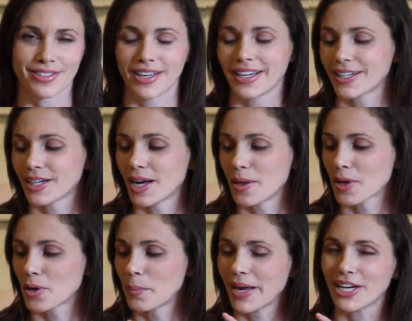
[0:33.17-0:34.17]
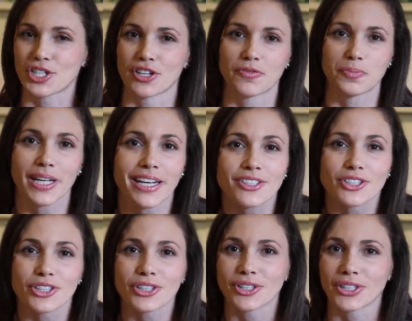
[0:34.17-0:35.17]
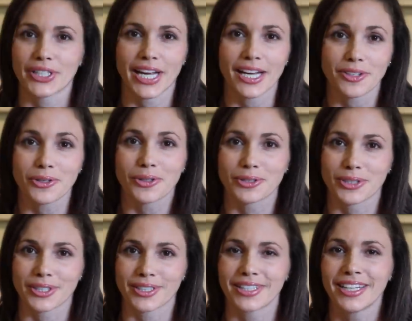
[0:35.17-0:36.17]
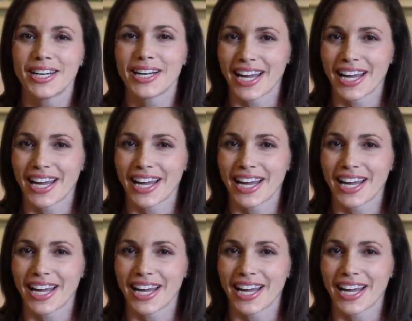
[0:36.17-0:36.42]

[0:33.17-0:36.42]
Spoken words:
like a little makeshift planter or candle holder,